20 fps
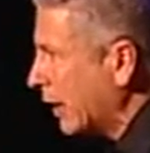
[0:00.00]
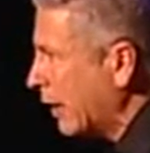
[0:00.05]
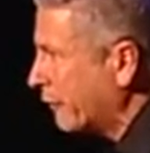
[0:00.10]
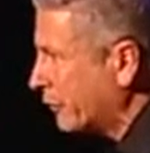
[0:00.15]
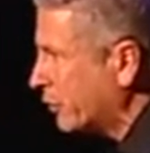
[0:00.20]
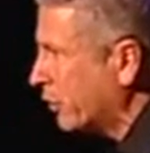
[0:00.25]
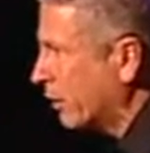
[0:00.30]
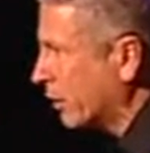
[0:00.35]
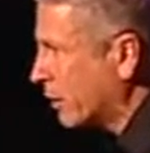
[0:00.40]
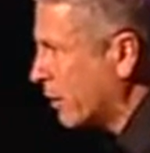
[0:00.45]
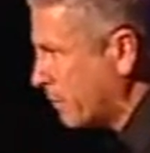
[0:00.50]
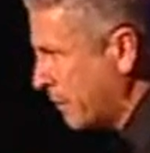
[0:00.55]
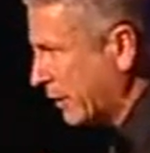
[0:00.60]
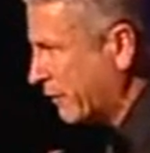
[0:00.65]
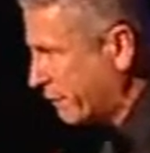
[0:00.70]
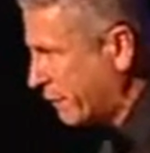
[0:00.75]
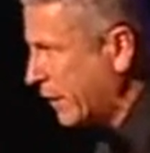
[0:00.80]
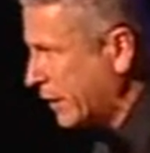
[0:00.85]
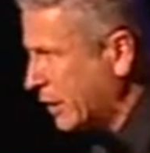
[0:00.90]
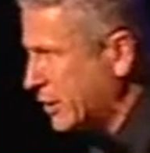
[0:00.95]
a left hook, a
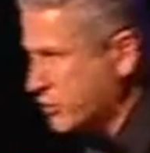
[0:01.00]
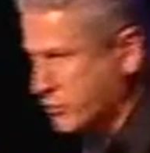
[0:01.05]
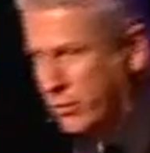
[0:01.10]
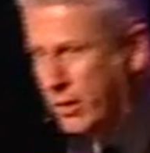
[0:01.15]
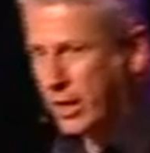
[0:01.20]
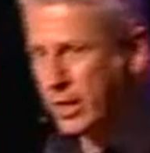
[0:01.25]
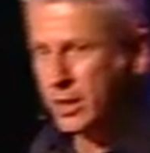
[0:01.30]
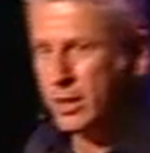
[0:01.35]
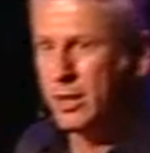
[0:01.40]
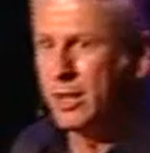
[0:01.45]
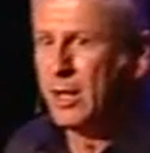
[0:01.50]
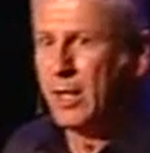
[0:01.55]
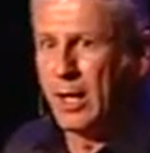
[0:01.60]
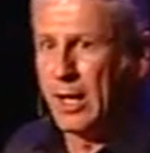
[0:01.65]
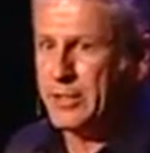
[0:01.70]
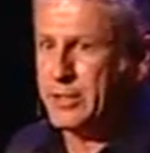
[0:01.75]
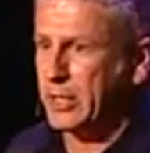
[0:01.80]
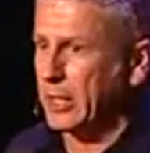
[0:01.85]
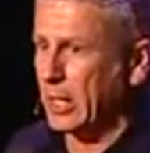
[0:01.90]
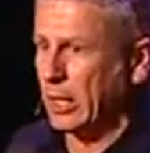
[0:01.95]
big finish, right?"
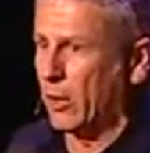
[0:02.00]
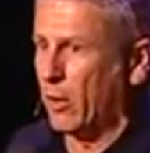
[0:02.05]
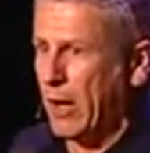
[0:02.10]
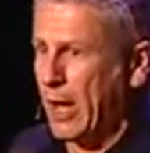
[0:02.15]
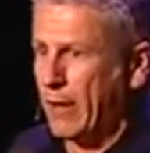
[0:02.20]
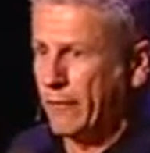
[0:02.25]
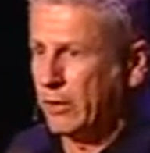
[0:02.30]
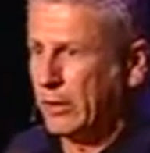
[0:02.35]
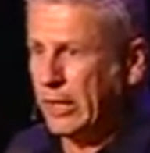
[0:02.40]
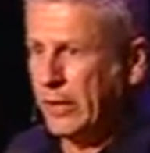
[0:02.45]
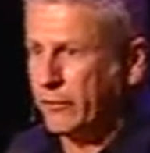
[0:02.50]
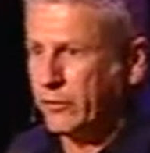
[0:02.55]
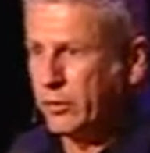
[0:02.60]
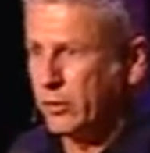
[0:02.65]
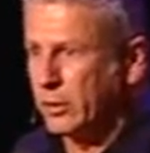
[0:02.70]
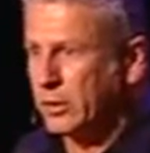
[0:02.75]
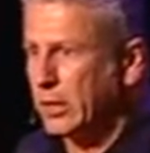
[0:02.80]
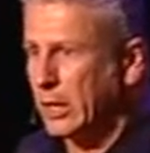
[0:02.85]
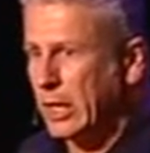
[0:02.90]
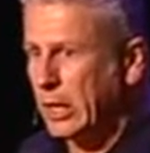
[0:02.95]
I said, "I don't have a left
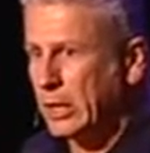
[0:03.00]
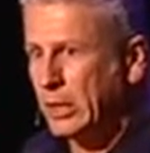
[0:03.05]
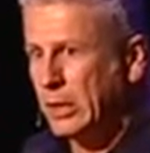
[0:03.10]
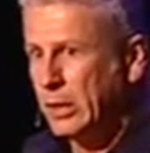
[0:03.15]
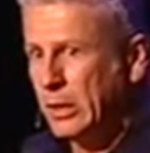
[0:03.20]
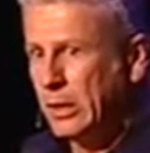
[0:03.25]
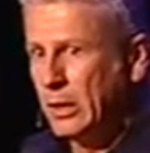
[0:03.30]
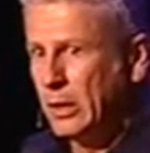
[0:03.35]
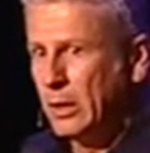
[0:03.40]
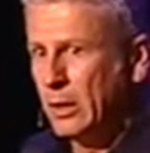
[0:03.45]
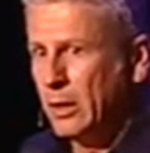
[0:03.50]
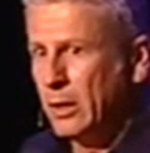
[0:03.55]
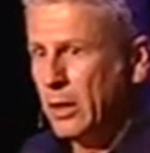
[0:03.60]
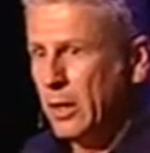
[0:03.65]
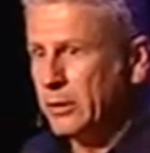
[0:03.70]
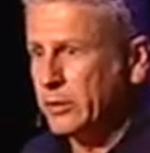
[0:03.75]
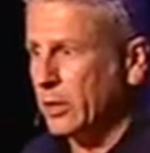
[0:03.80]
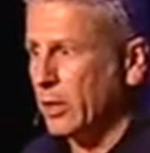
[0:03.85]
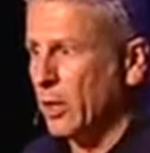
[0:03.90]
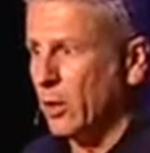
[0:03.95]
hook yet."
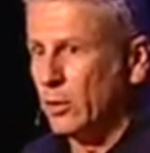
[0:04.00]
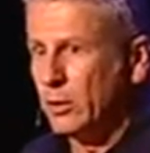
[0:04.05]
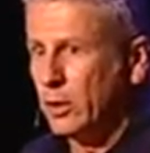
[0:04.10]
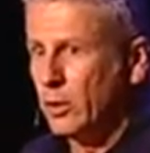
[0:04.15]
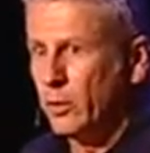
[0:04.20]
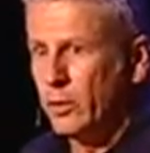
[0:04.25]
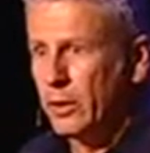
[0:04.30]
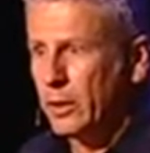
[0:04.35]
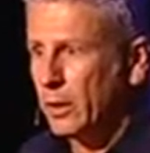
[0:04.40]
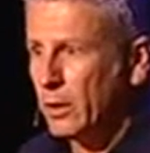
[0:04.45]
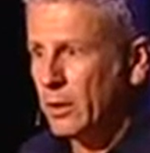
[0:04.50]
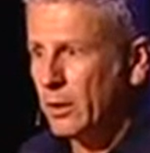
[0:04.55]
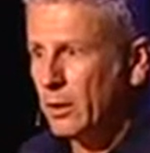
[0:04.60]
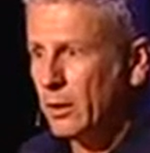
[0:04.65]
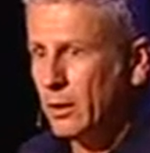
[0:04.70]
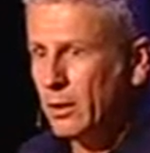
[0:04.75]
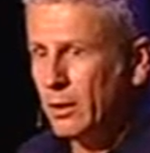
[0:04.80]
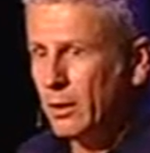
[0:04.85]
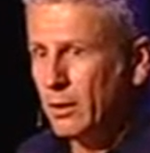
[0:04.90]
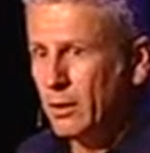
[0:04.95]
He said, "Oh, Louie,
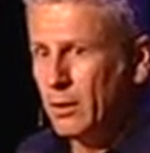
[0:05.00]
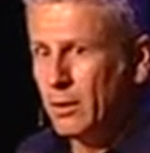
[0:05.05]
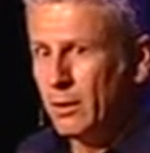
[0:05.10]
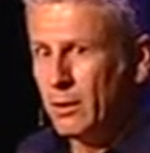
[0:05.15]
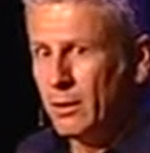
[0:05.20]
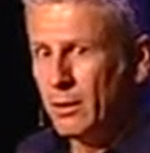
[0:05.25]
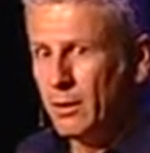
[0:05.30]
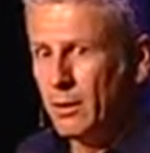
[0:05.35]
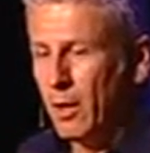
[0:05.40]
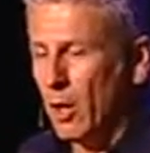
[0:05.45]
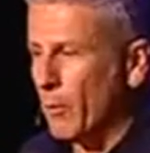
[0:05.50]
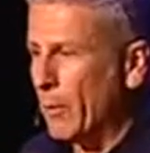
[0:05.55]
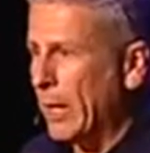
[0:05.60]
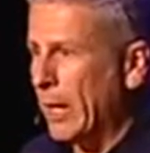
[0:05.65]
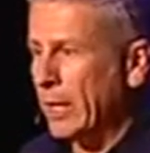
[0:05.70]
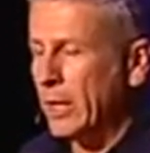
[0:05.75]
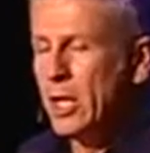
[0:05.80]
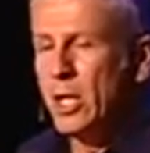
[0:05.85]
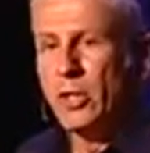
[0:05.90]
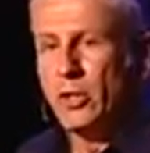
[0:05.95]
oh
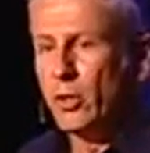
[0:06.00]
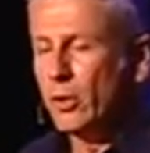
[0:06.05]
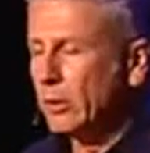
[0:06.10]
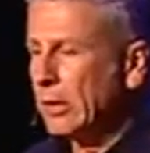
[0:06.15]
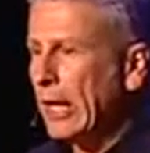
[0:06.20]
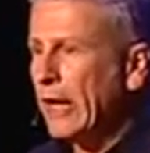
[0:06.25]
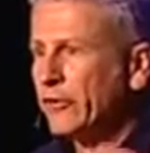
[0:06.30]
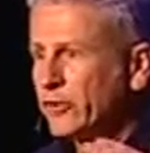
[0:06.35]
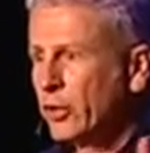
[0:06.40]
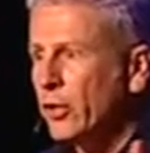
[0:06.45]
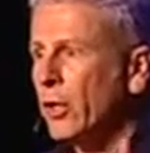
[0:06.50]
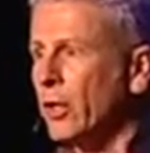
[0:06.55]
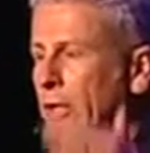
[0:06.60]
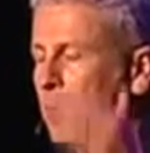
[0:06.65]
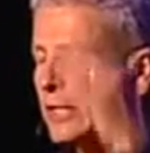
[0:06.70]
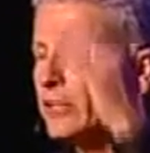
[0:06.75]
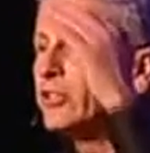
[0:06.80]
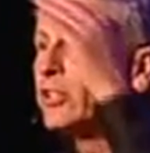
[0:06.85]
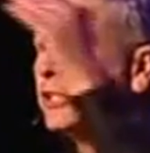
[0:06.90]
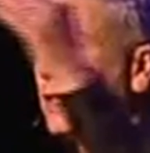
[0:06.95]
man, your left
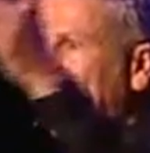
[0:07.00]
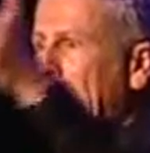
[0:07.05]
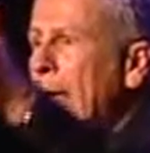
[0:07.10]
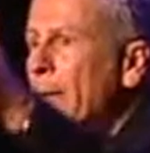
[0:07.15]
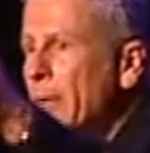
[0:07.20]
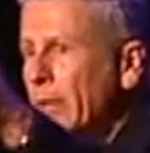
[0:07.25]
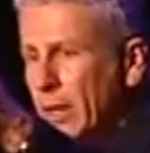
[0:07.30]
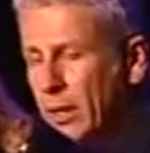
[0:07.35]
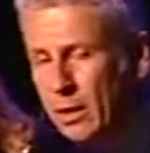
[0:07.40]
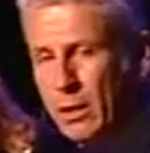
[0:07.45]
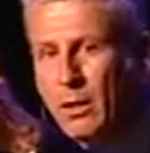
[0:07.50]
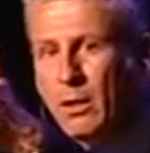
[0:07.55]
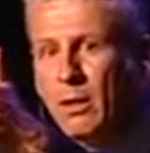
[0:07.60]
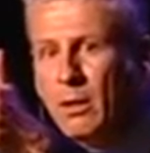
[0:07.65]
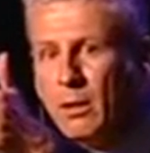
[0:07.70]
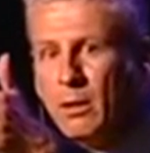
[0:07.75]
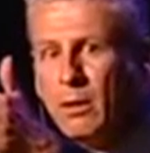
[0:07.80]
hook is laminin."